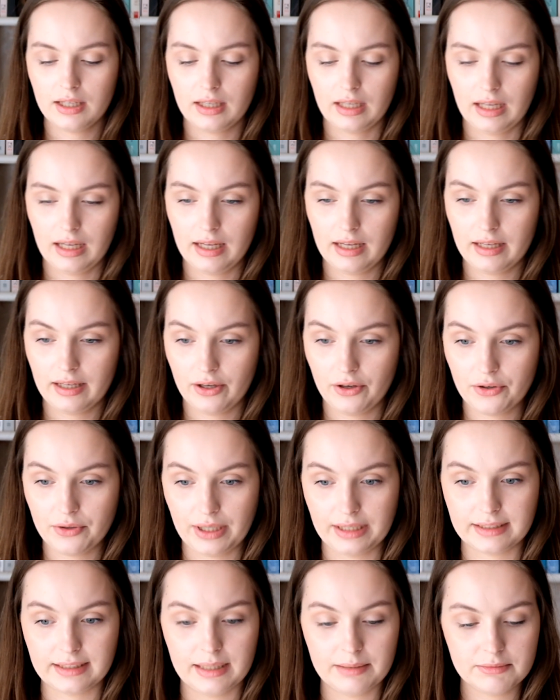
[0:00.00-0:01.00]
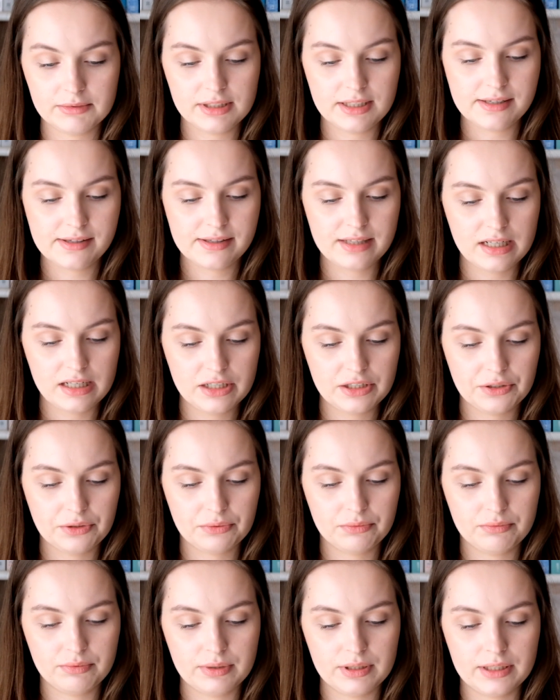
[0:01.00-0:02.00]
Alright, I'm gonna start
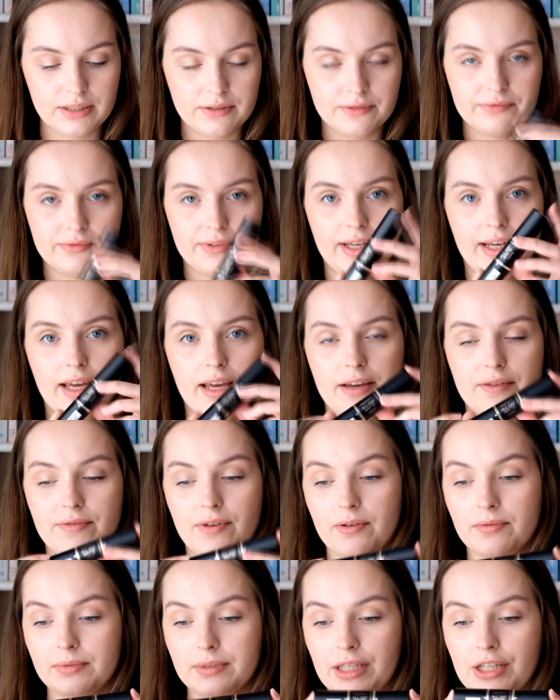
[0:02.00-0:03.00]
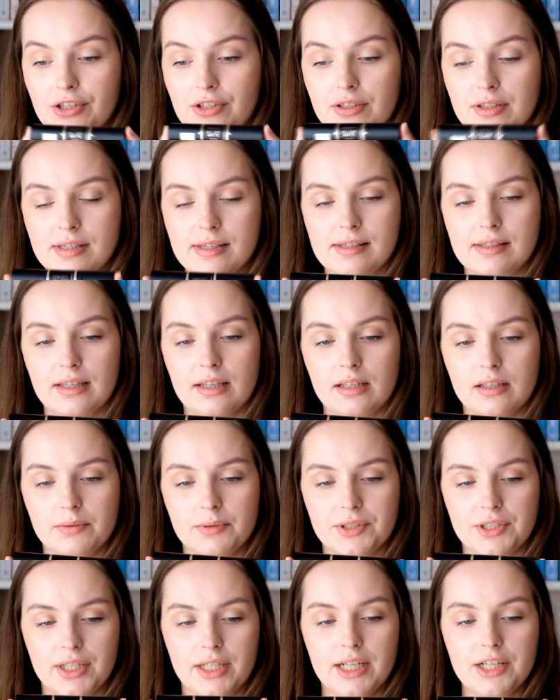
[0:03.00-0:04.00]
with a foundation stick,
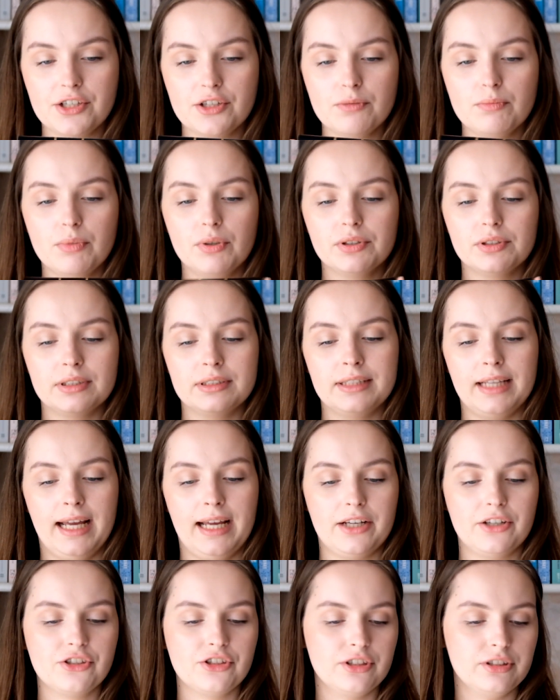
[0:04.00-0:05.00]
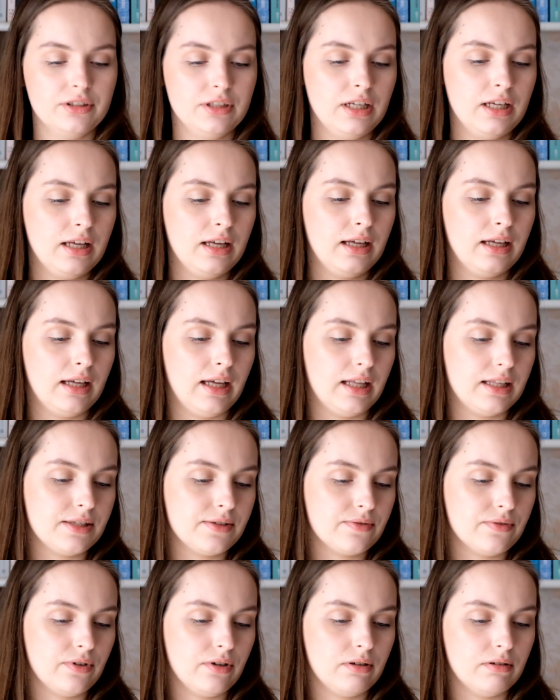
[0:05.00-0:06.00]
which I actually bought in Action. It's
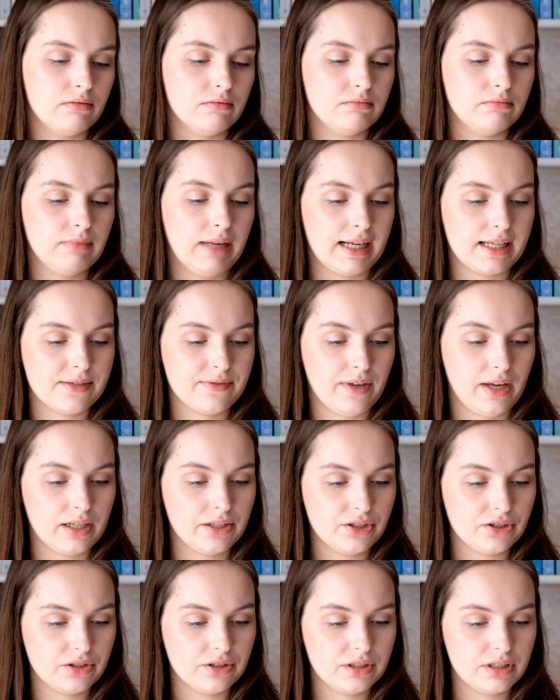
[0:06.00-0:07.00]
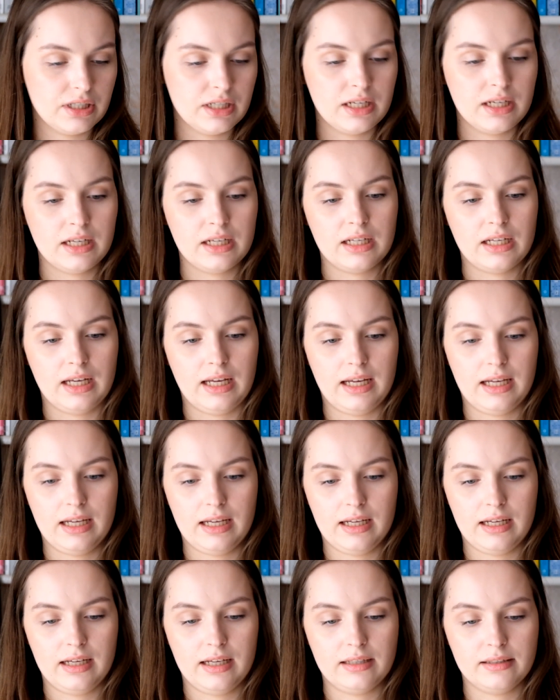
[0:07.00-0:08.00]
from Max Factor.
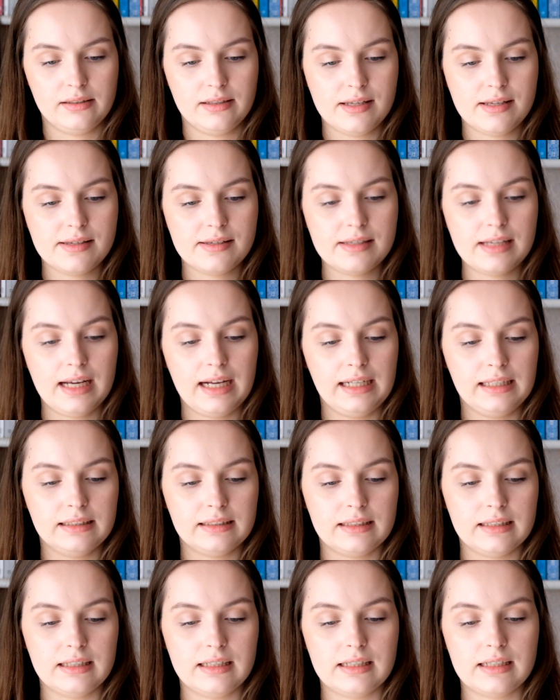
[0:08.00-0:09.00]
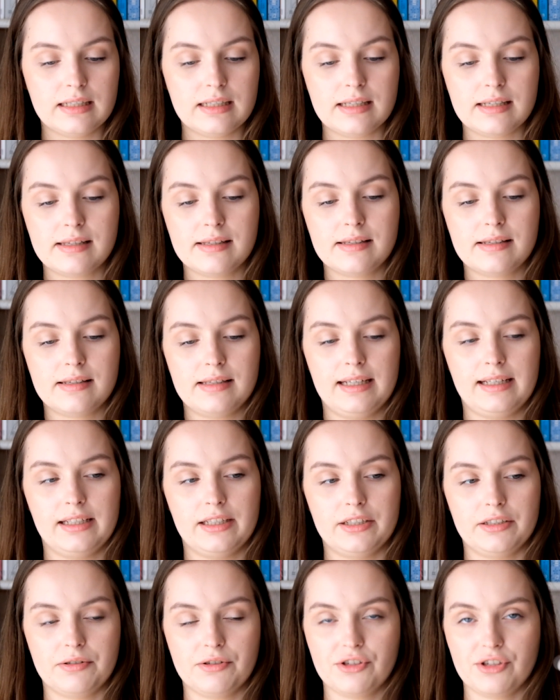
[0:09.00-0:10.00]
This side is like
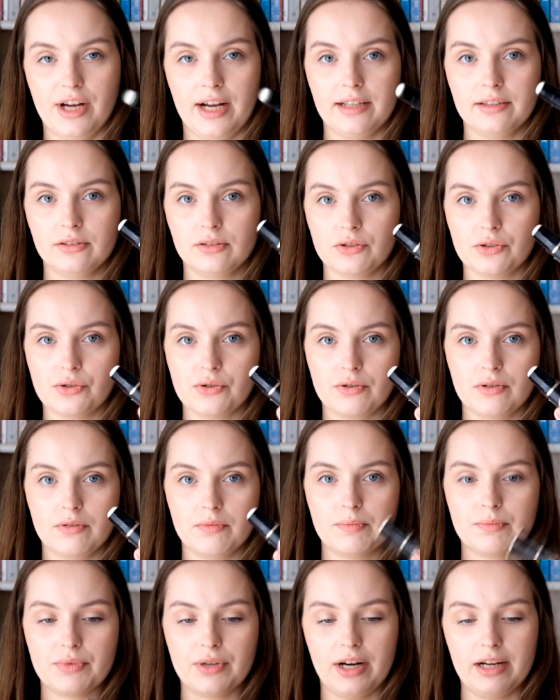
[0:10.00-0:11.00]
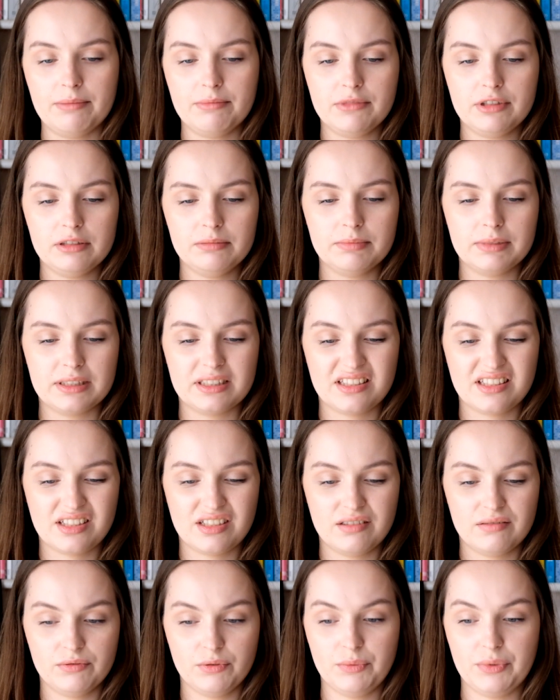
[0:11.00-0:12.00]
a shine control primer, but
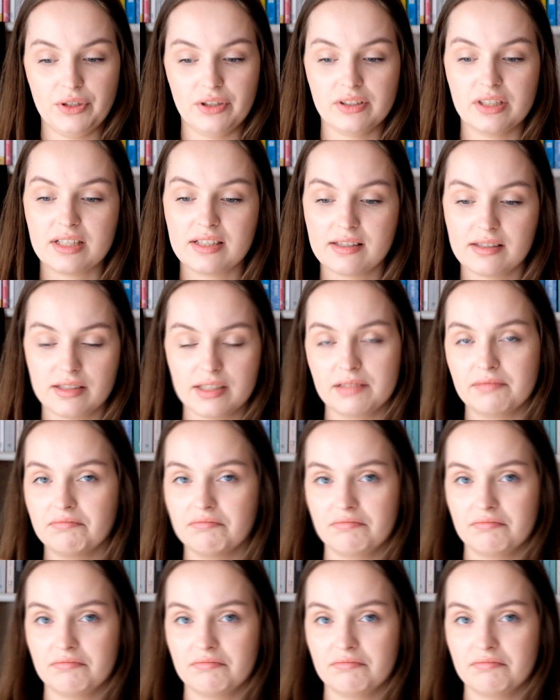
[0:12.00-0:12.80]
to be honest,